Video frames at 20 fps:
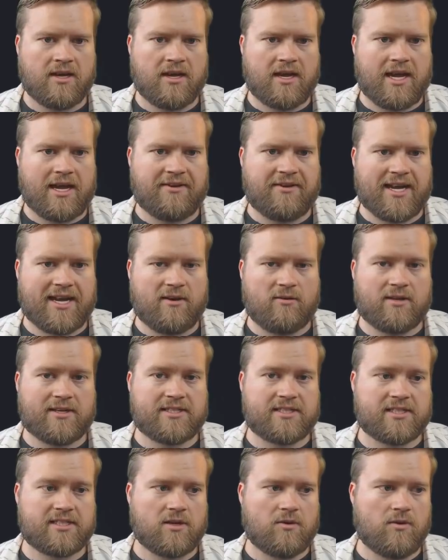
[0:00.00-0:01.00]
And now
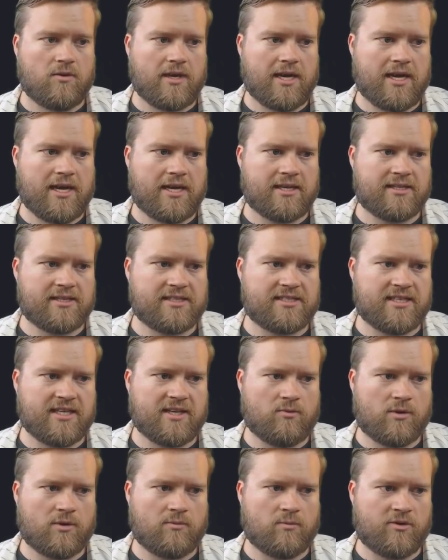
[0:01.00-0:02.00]
let's go ahead and see
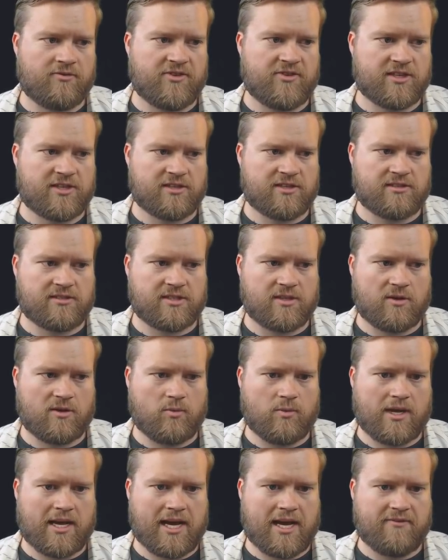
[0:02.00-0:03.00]
one more feature. So
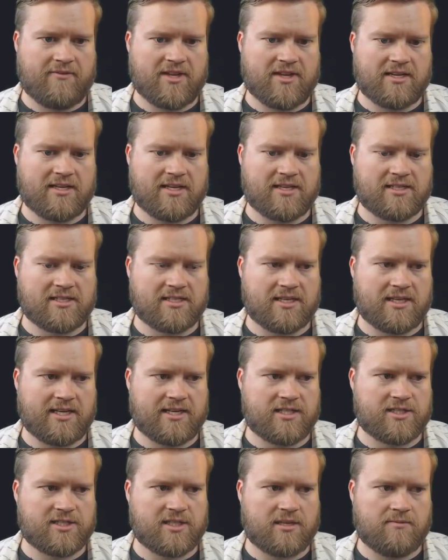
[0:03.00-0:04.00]
we have the
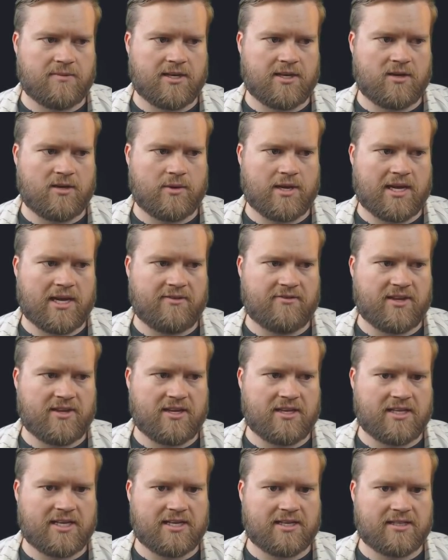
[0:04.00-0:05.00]
index.html, we have the
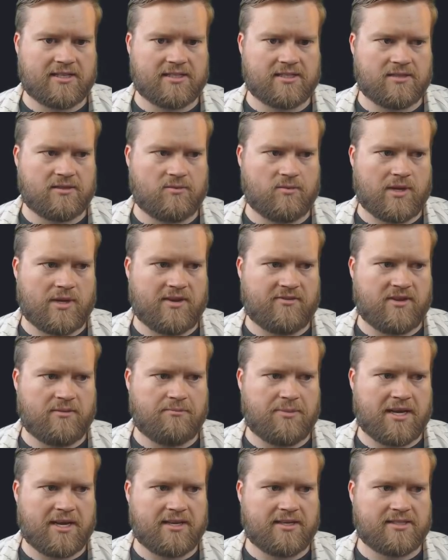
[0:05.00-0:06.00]
index, we have the
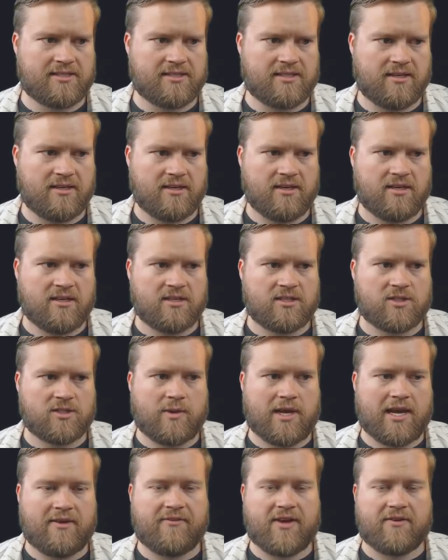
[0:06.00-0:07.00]
base. So we
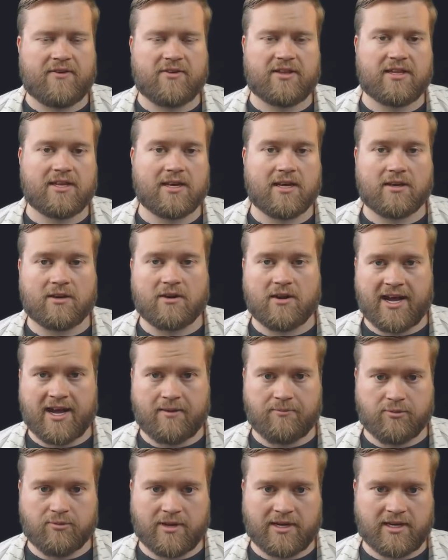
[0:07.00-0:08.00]
have everything in our
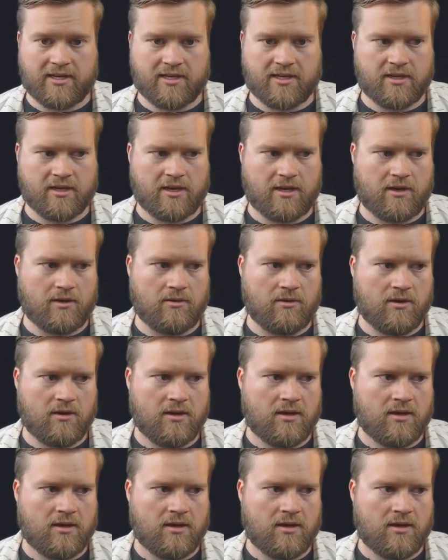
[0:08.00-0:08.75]
app ready to go.